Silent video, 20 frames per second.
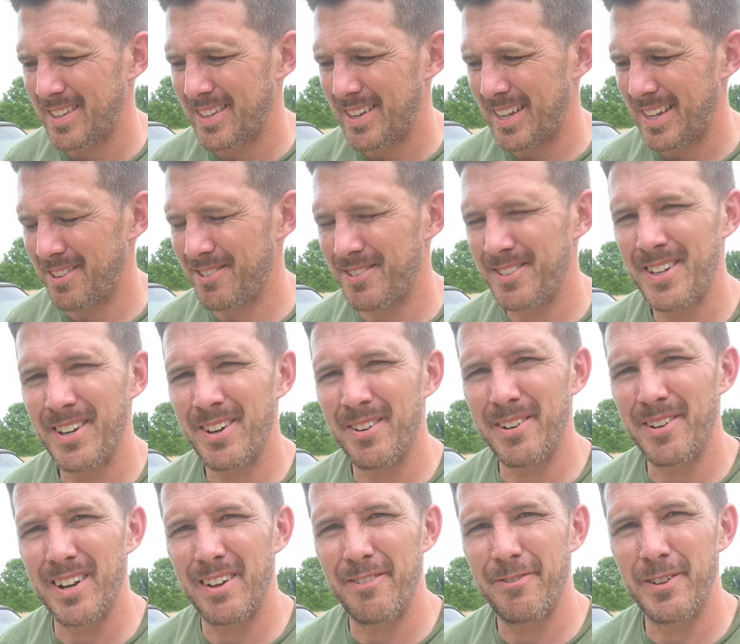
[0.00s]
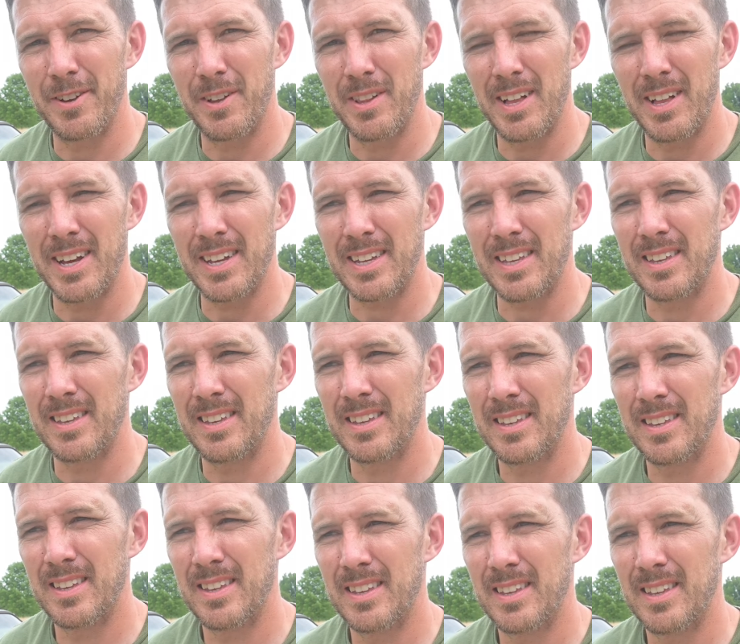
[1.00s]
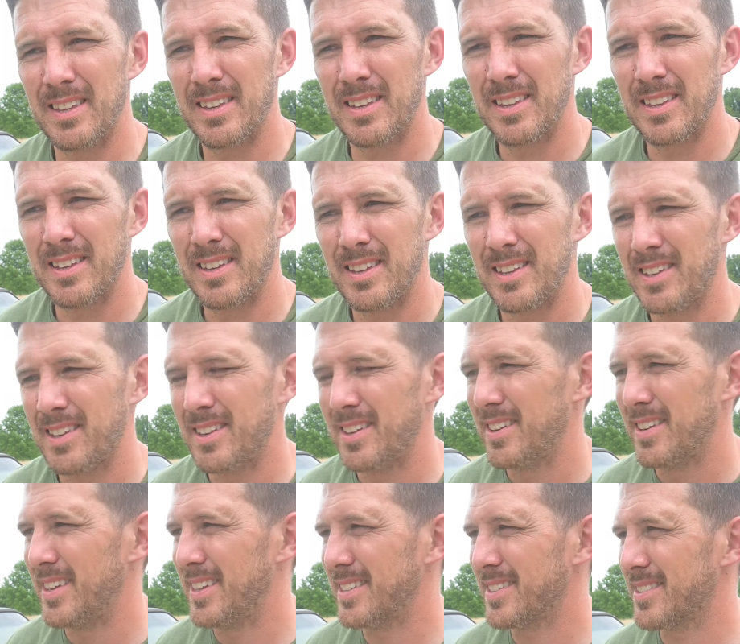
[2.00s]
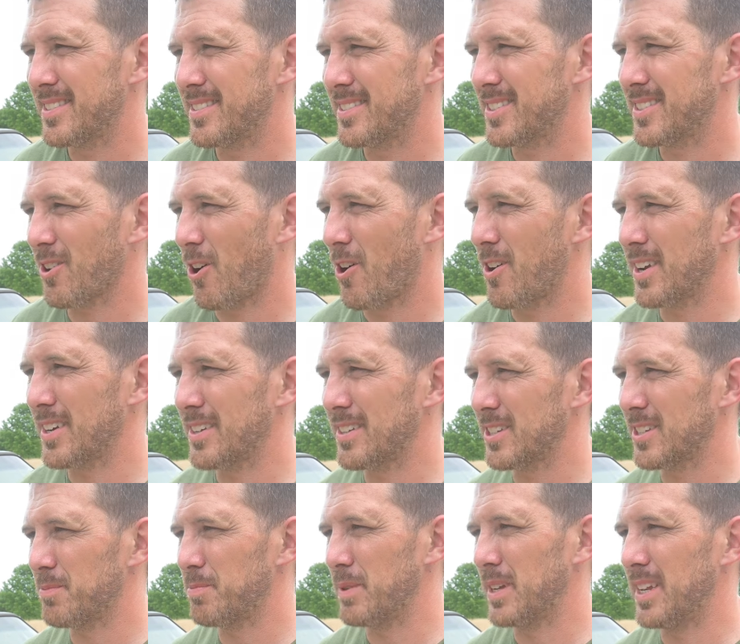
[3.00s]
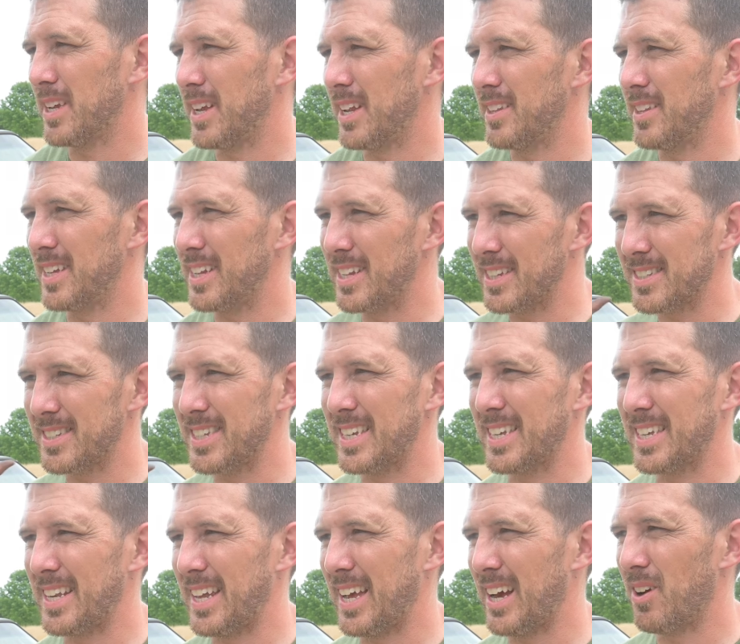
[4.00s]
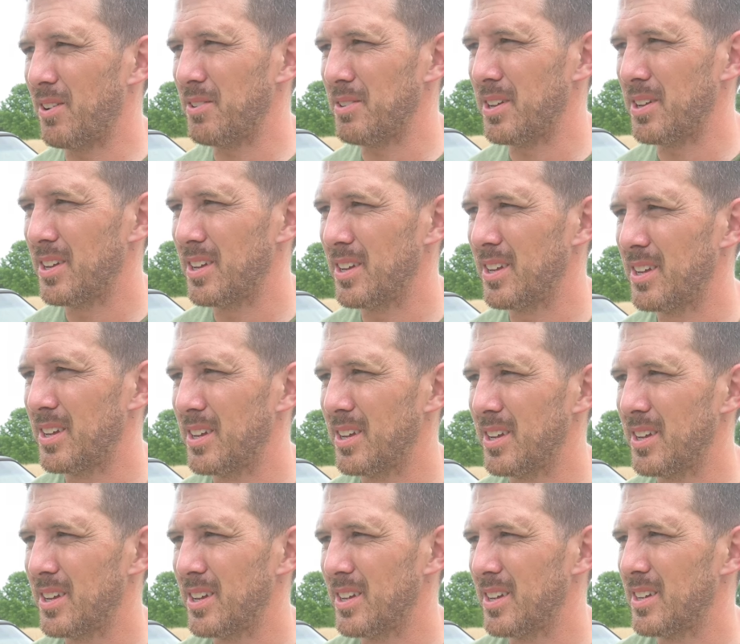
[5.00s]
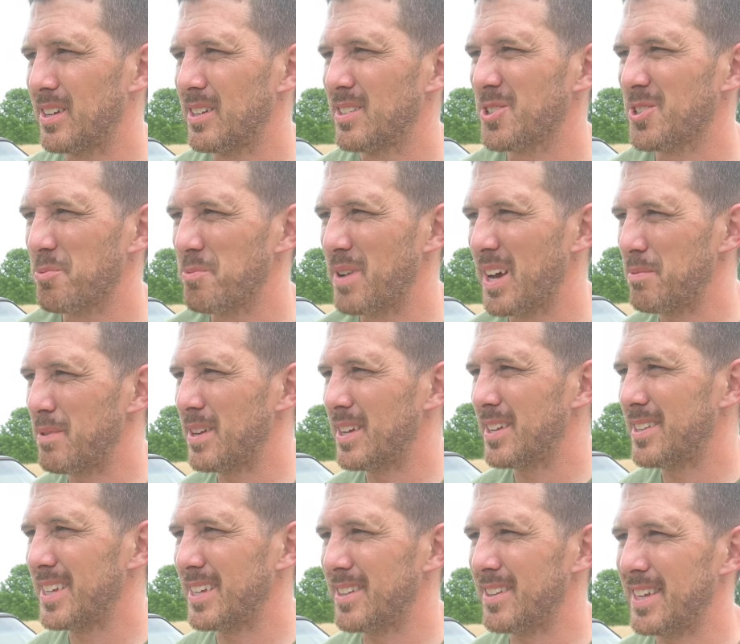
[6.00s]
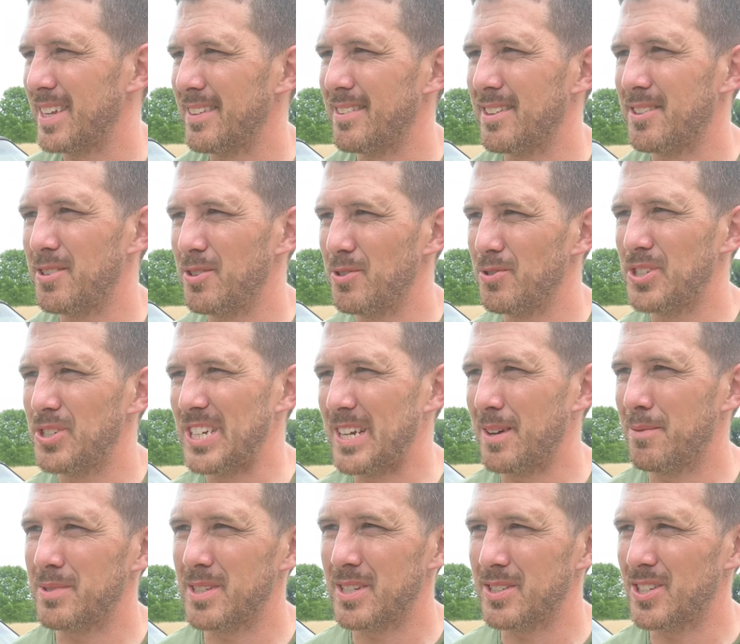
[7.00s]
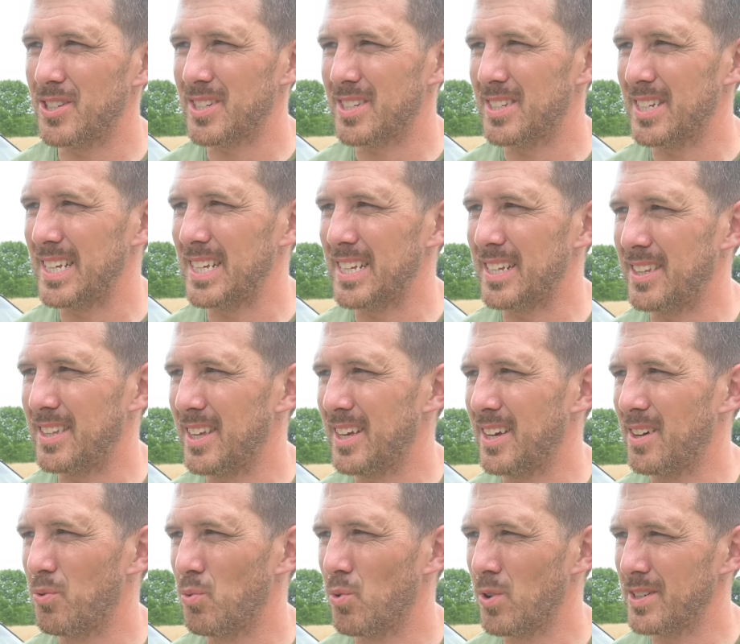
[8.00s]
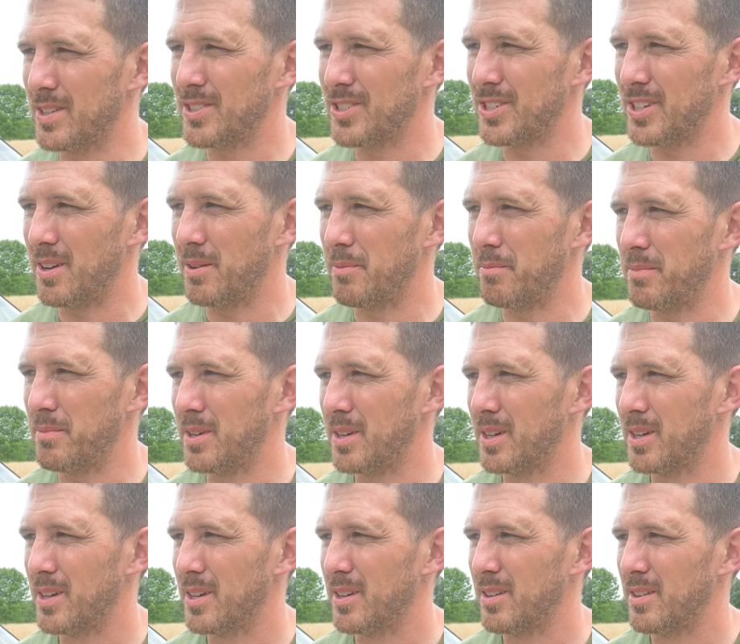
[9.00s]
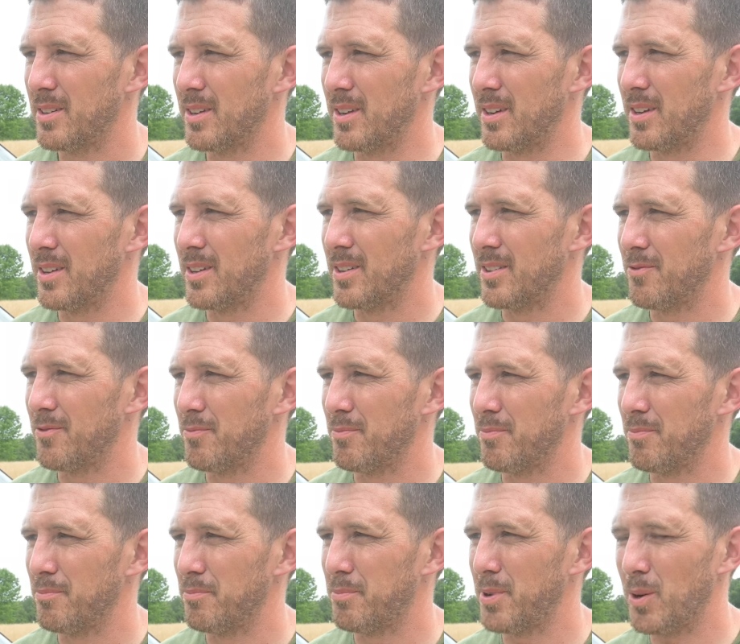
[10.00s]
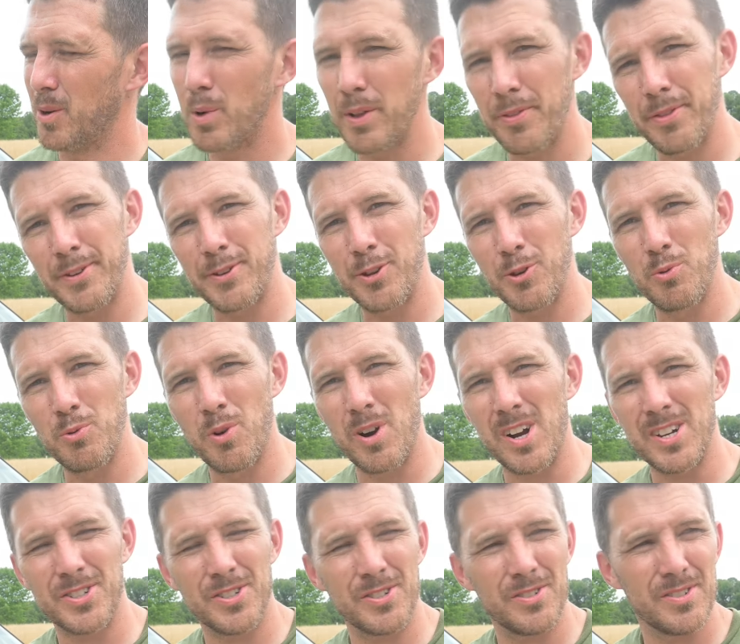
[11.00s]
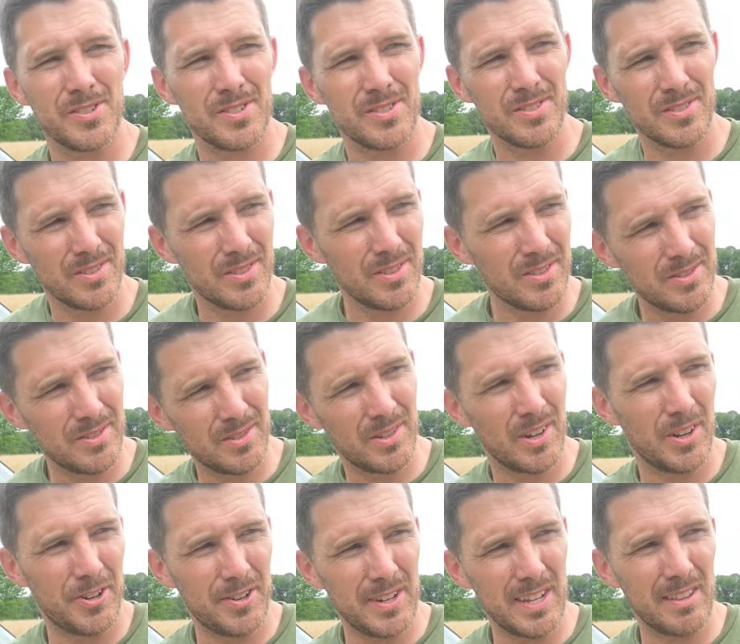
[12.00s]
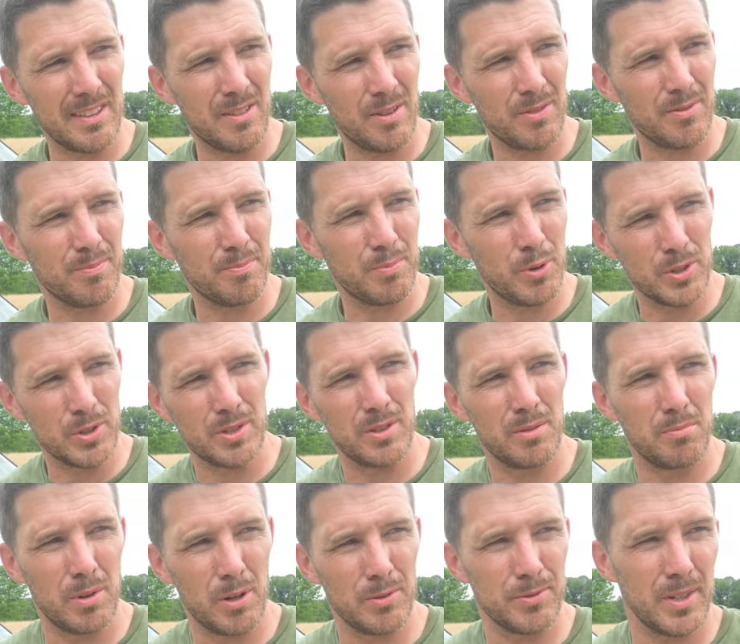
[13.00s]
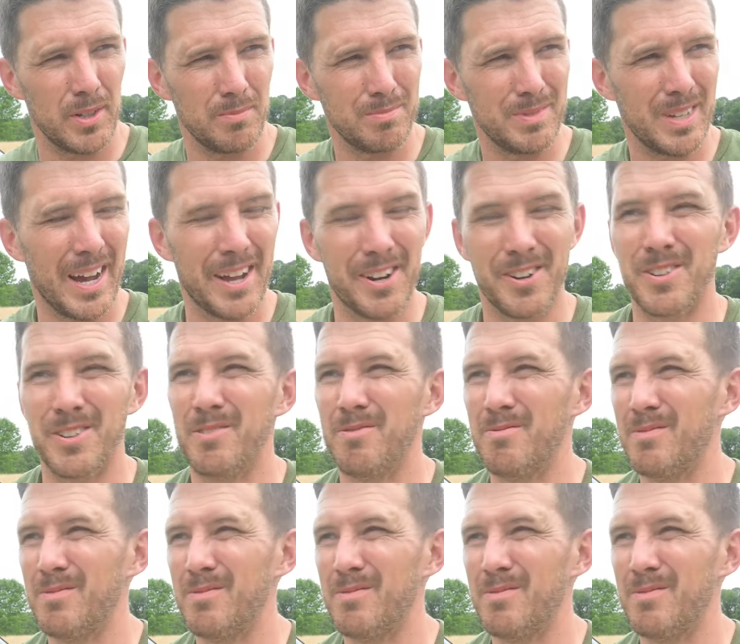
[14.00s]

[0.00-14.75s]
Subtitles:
I don't know what I feel like. It's starting to spin it and then it's kicking out. So maybe it didn't need the 2 shims, it just needed the 1 shim, but with the 2 washers underneath pushing the bolt up tighter.